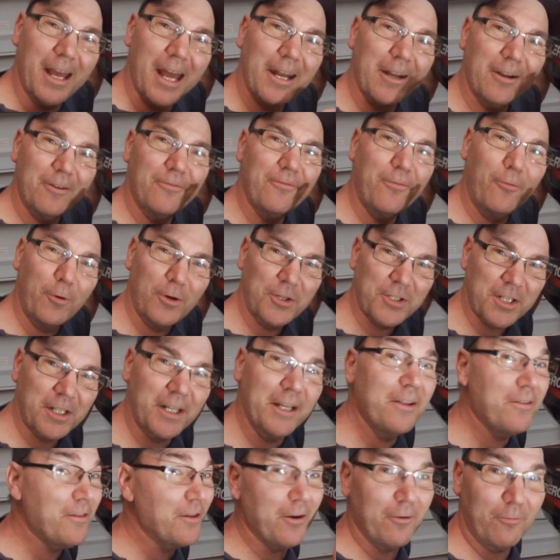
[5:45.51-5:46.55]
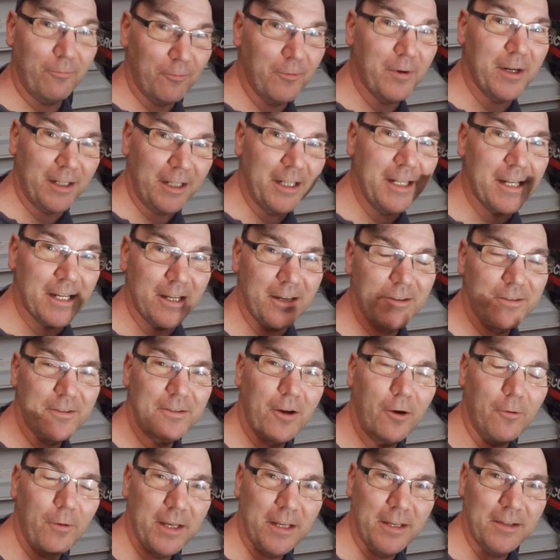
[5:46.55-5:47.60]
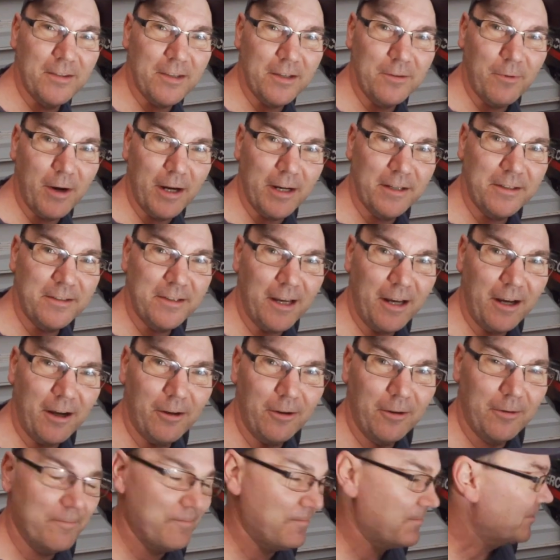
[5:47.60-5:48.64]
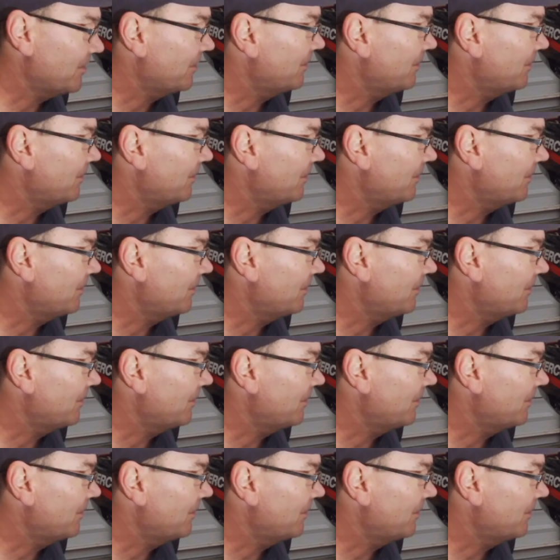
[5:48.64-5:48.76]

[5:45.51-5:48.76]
And unfortunately, there really is no easy way to tell.